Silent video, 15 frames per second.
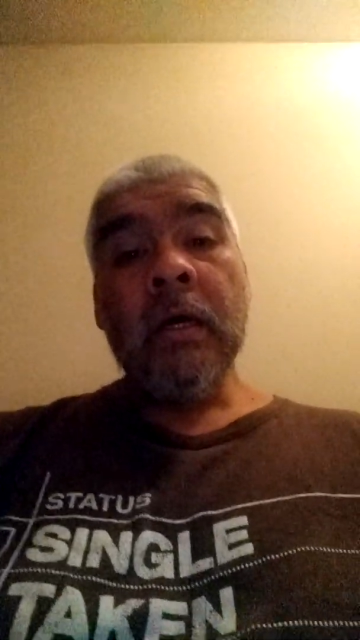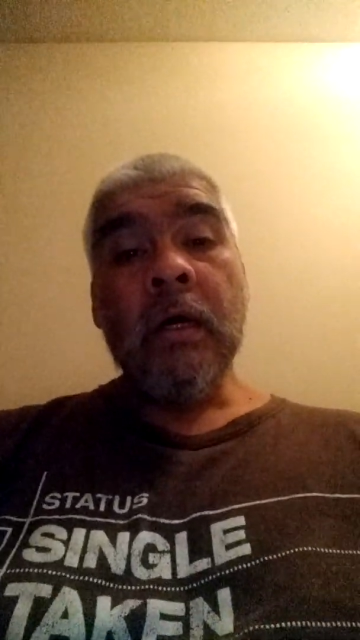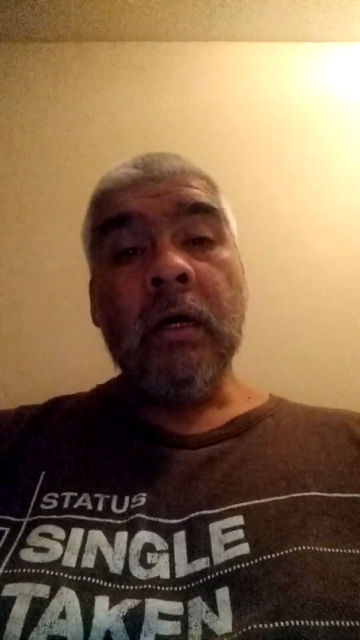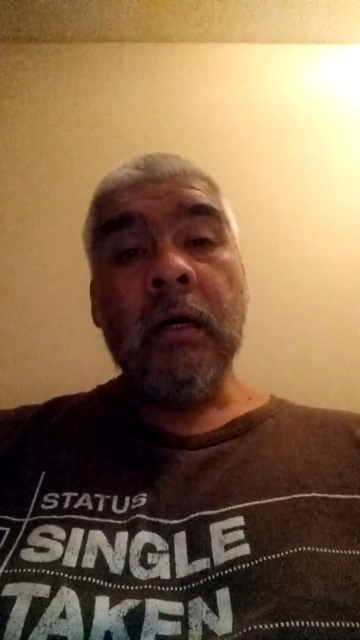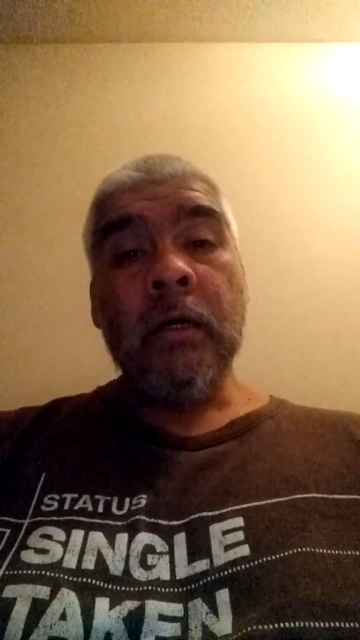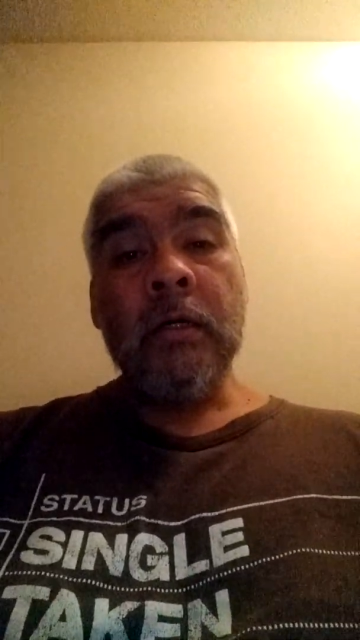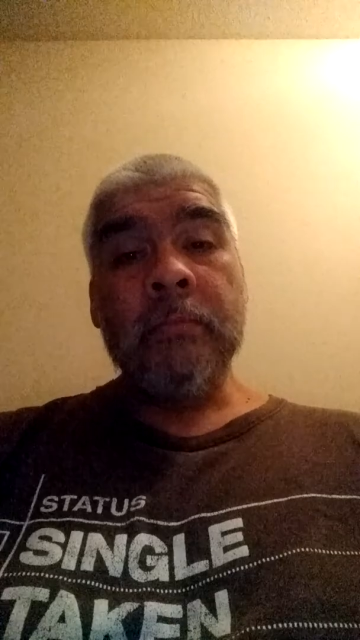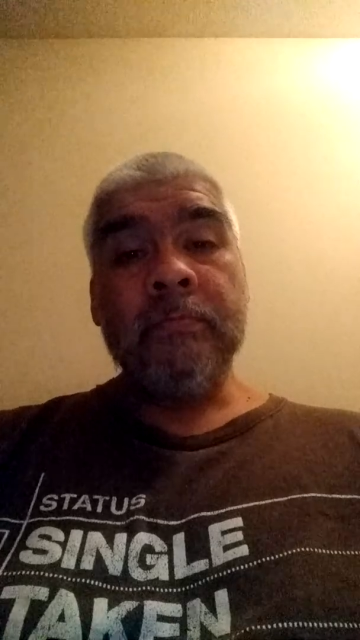
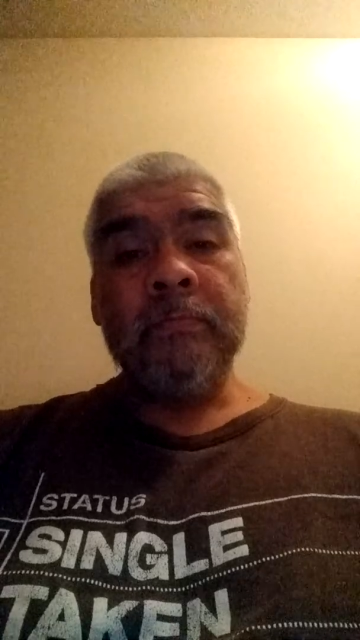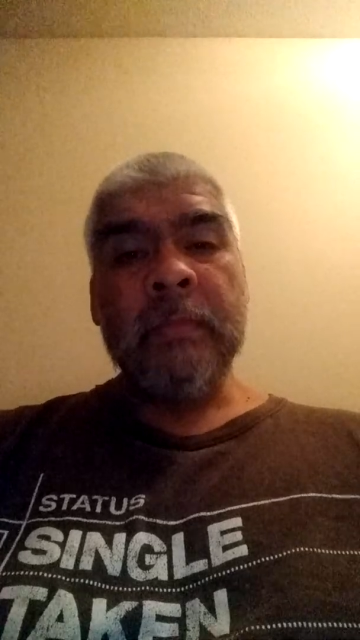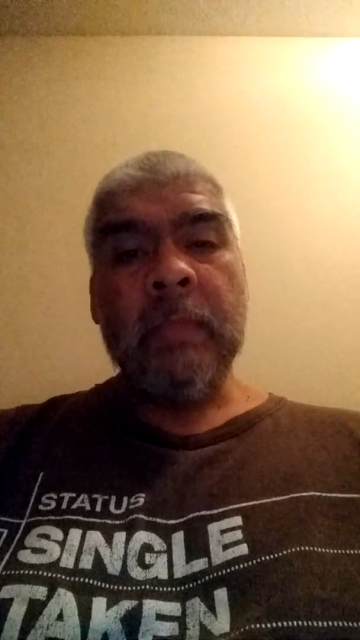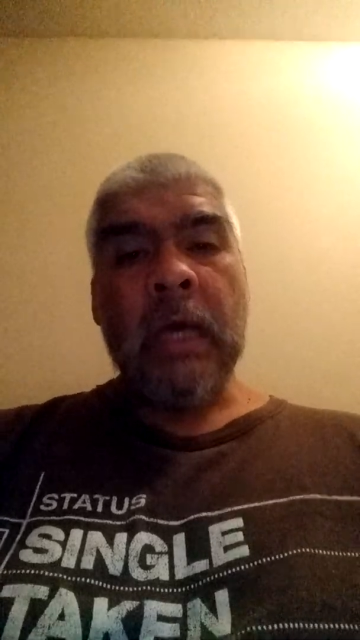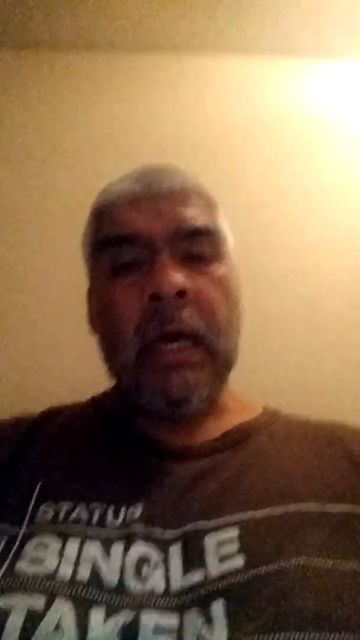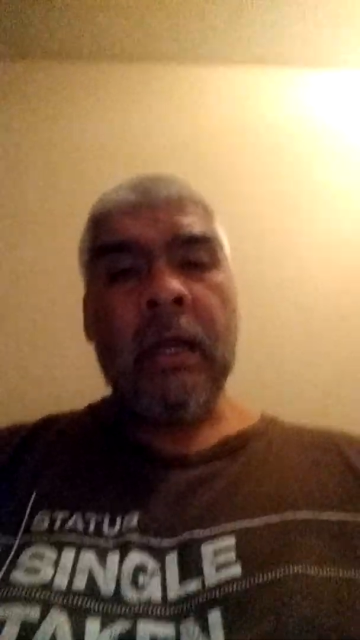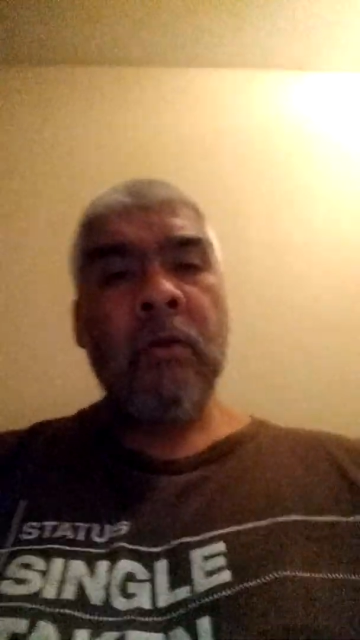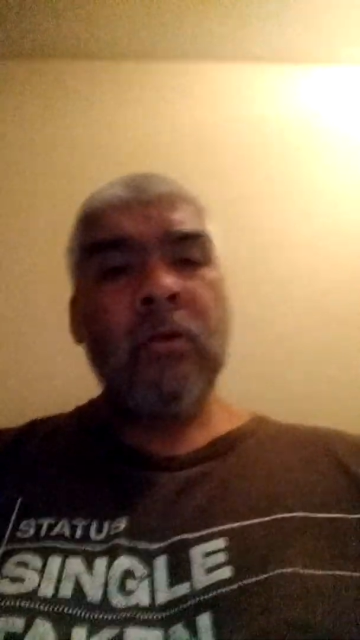uh,
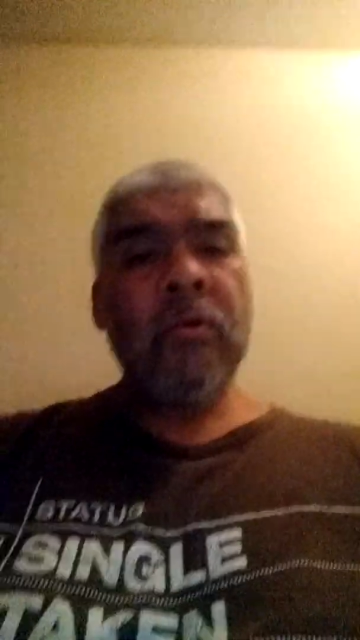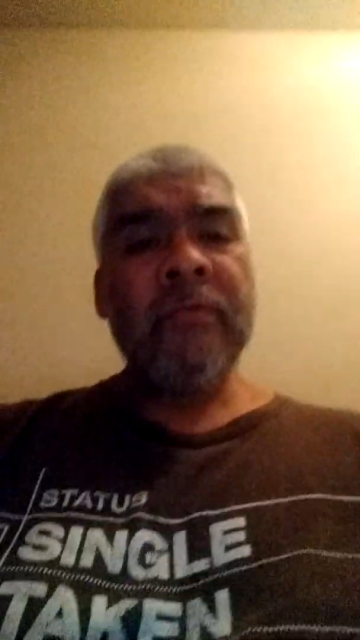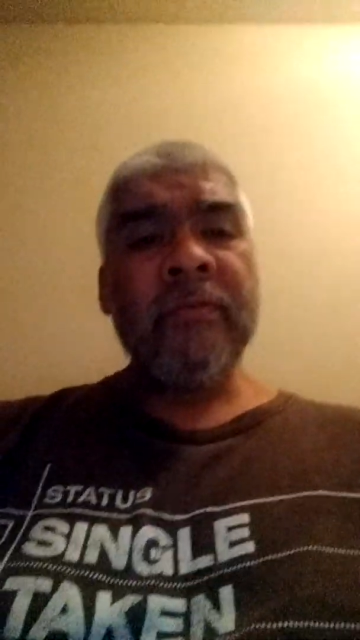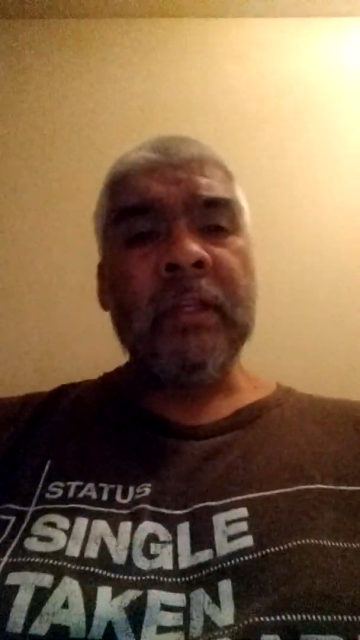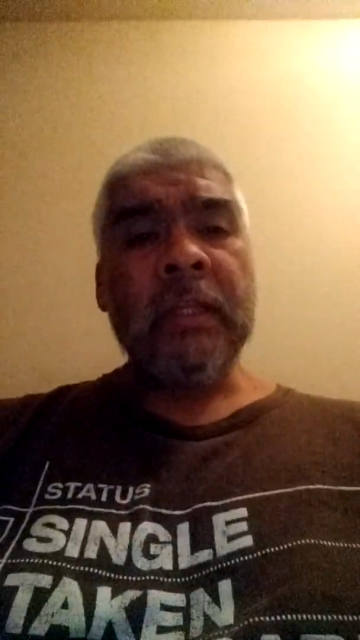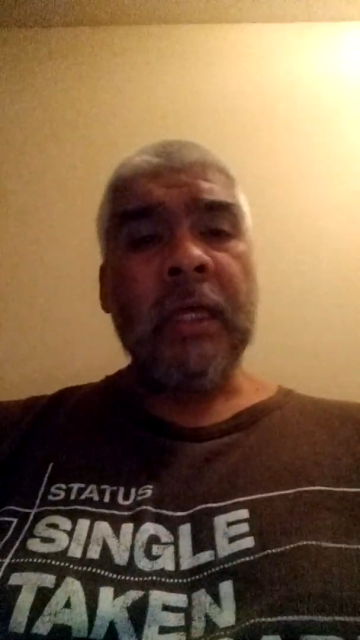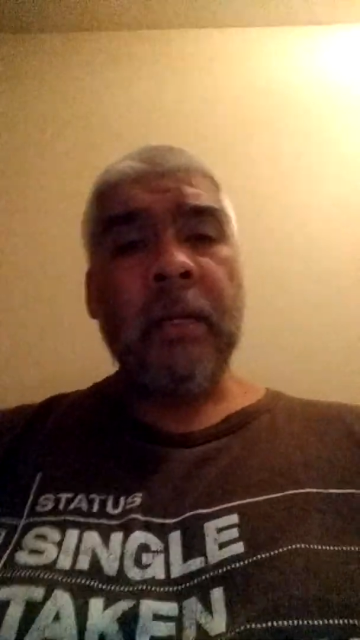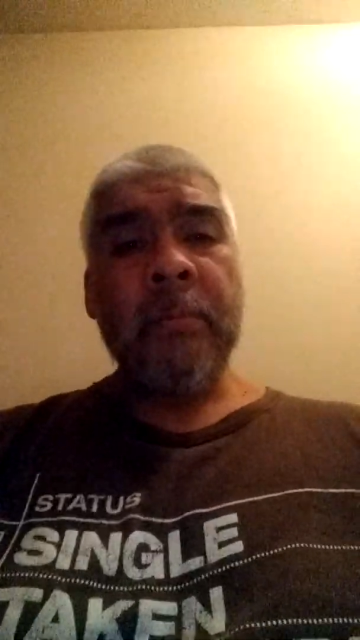I don't know if a
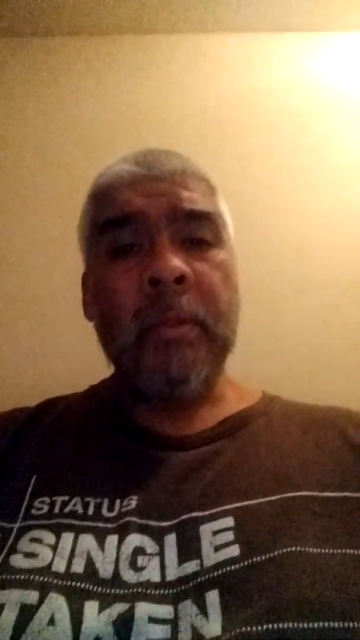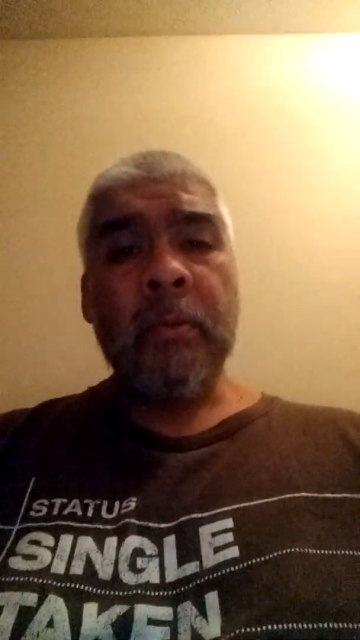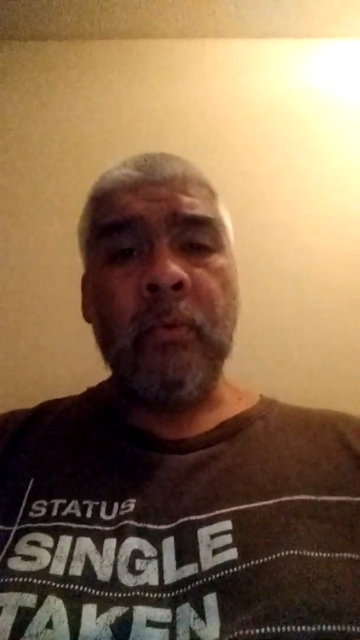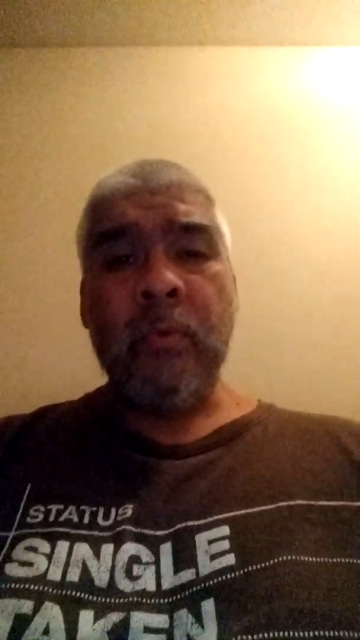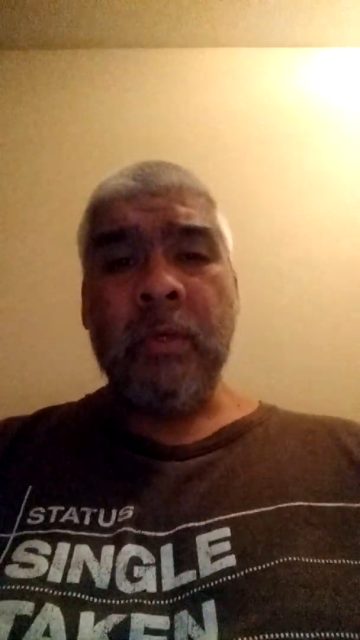lot of people